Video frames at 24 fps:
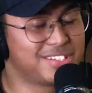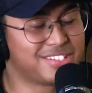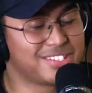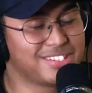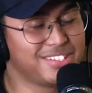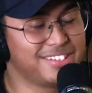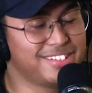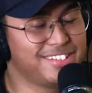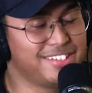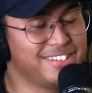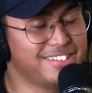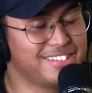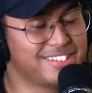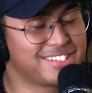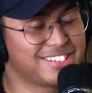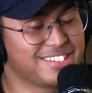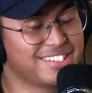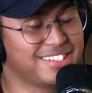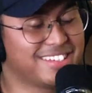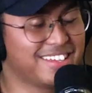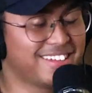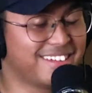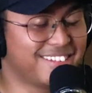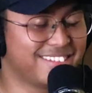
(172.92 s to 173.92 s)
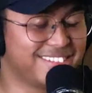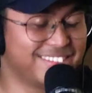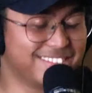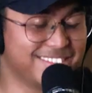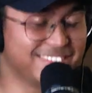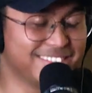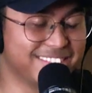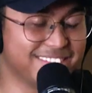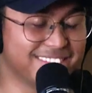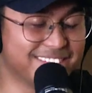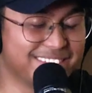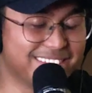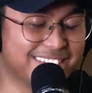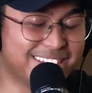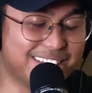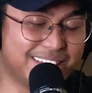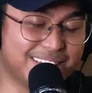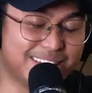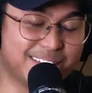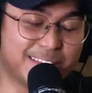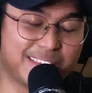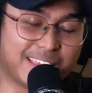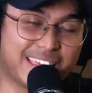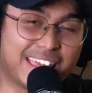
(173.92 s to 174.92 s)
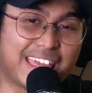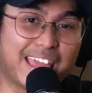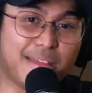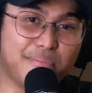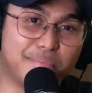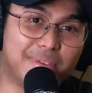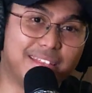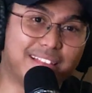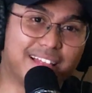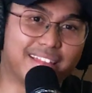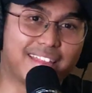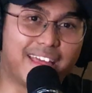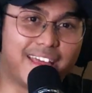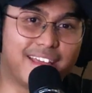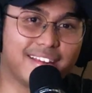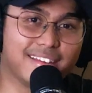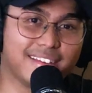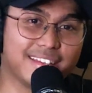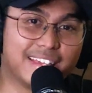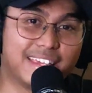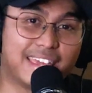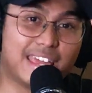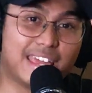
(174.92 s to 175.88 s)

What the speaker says: jeez. Yeah, can't be like that.